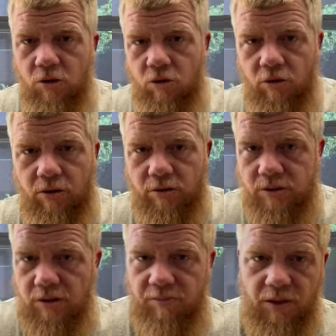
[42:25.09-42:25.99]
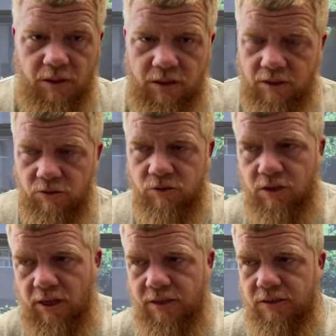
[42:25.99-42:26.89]
or something along those
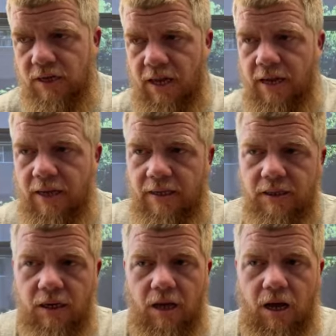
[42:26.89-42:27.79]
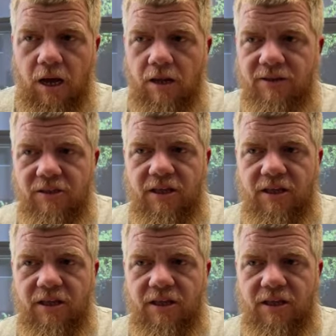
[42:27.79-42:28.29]
lines, and uh,